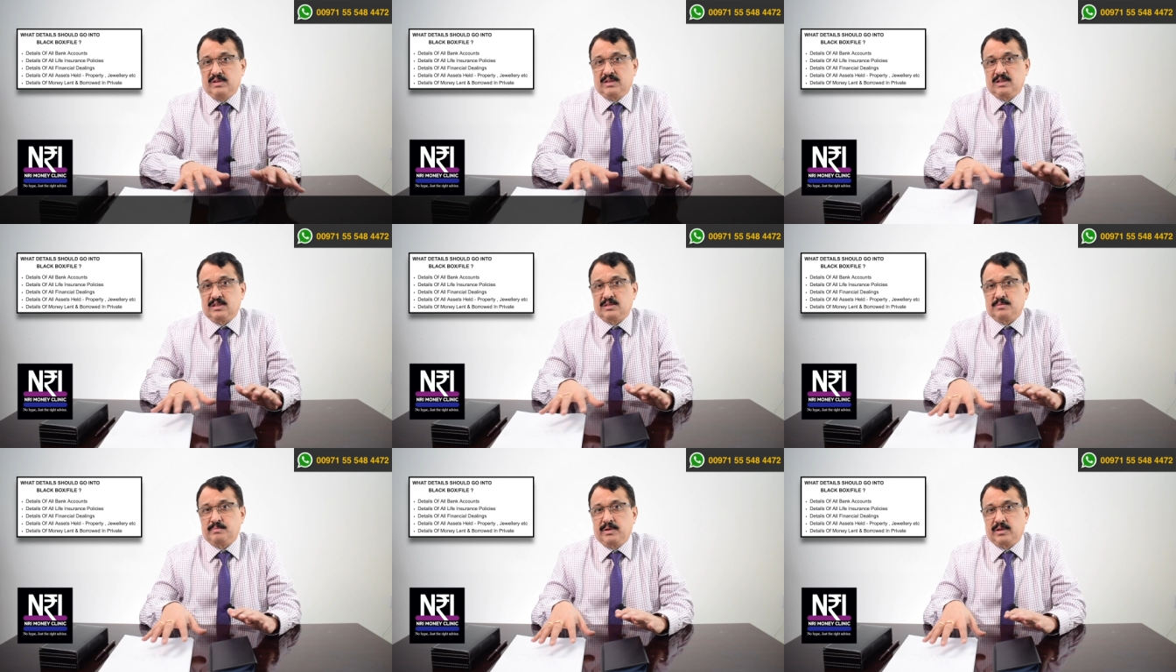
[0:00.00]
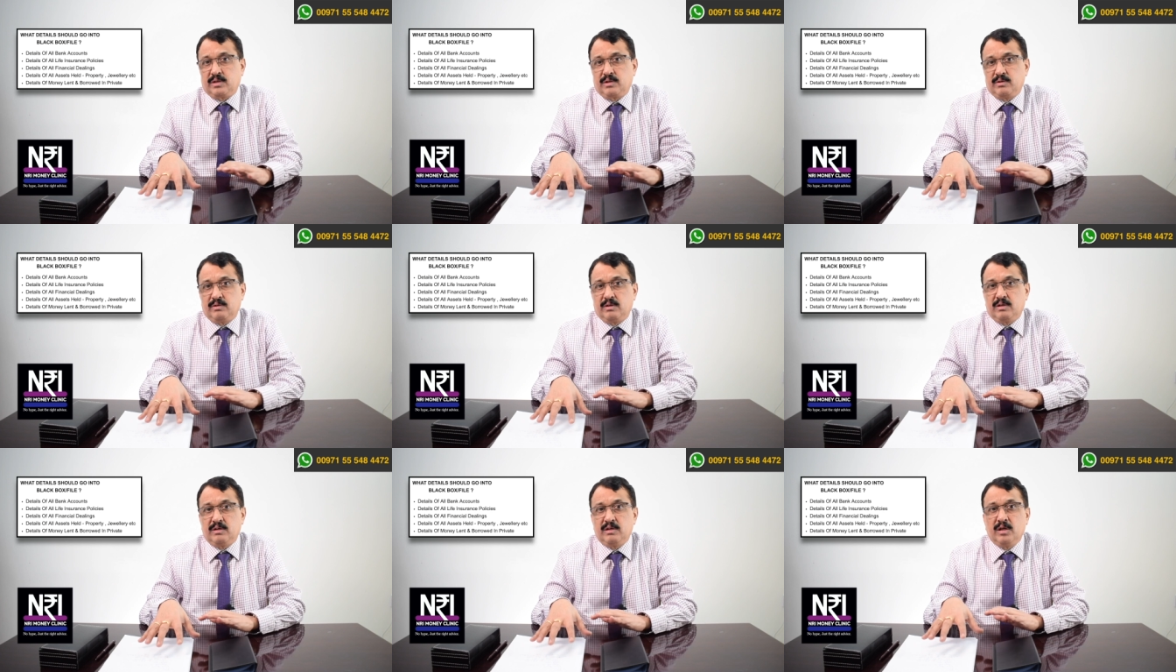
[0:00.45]
respect to
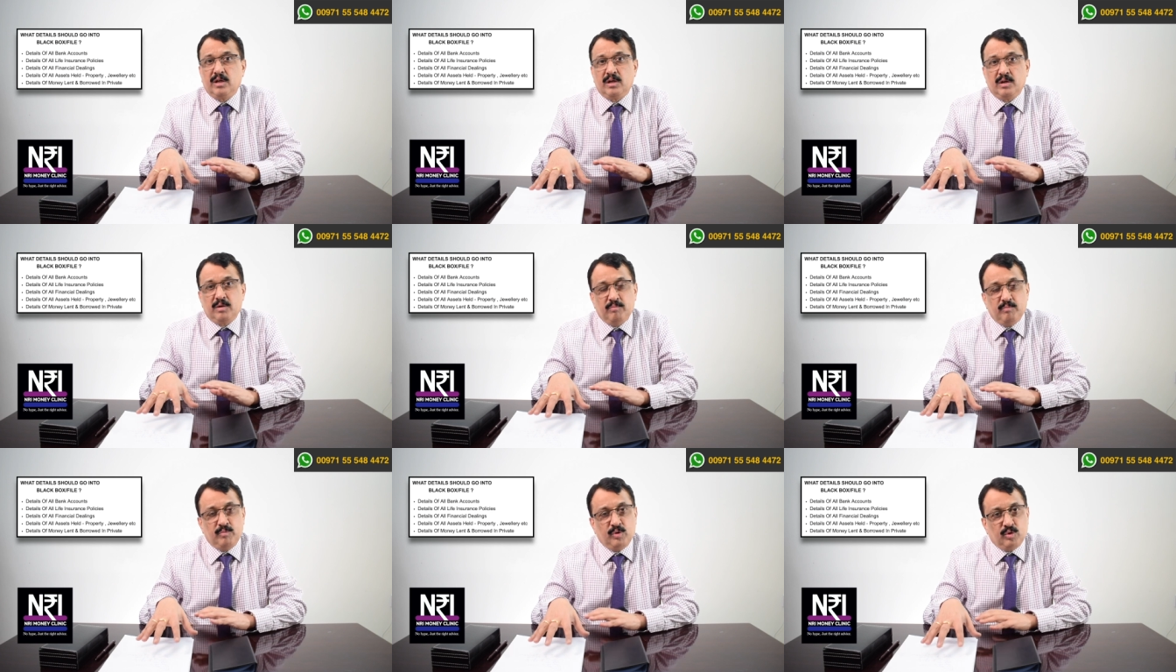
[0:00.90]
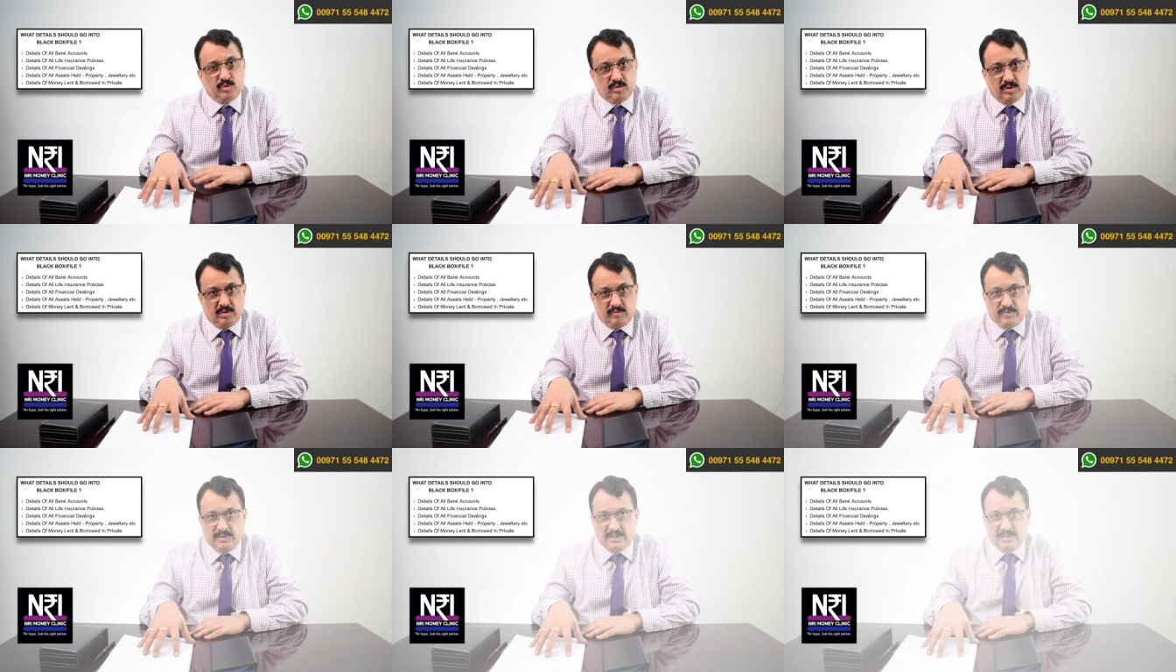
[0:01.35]
your mutual
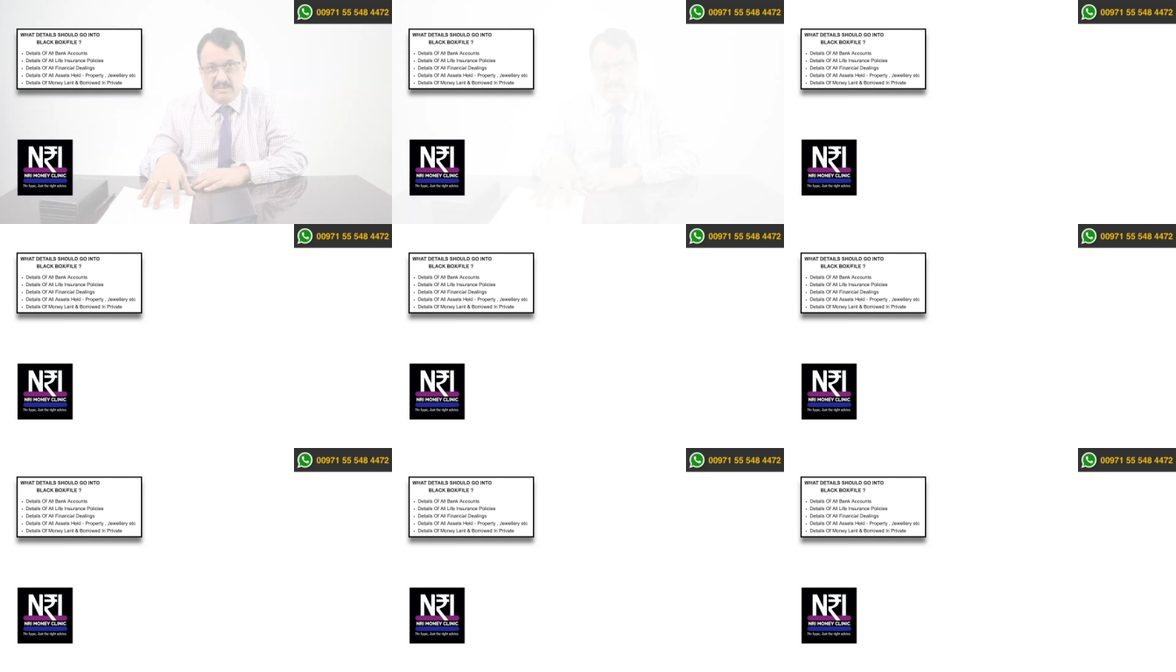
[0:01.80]
funds.